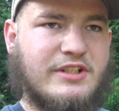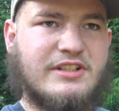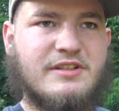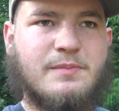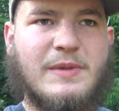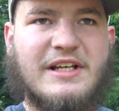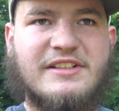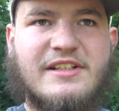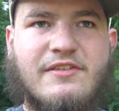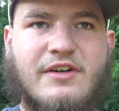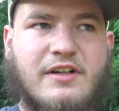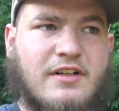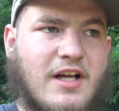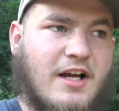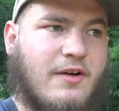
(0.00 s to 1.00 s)
It's about 7
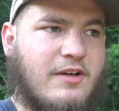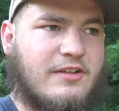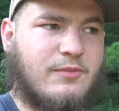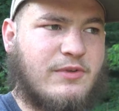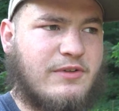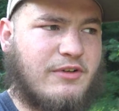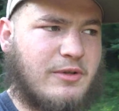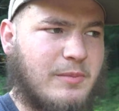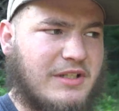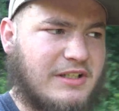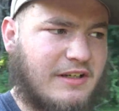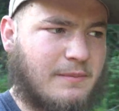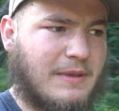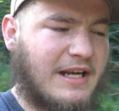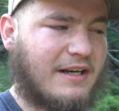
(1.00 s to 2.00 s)
o'clock. We've only been here
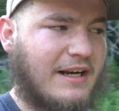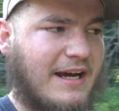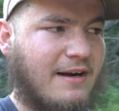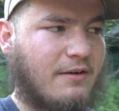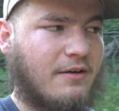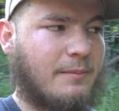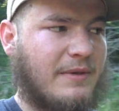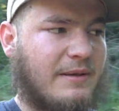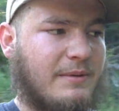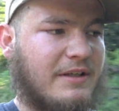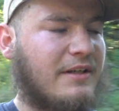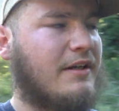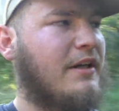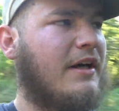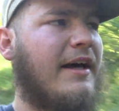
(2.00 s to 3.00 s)
about an hour, maybe
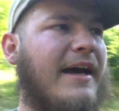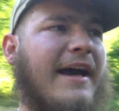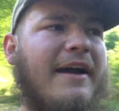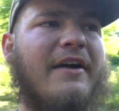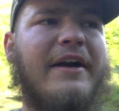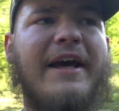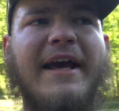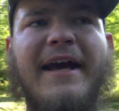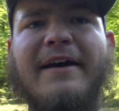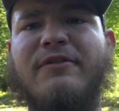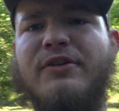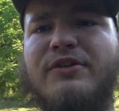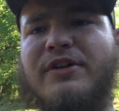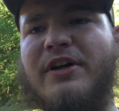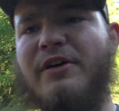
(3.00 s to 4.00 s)
hour and a half or
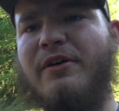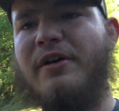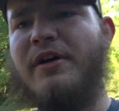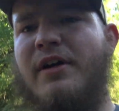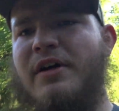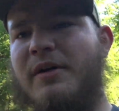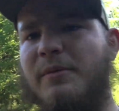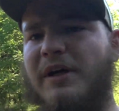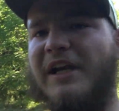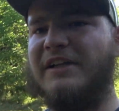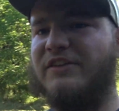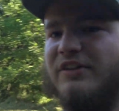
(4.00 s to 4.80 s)
so. But as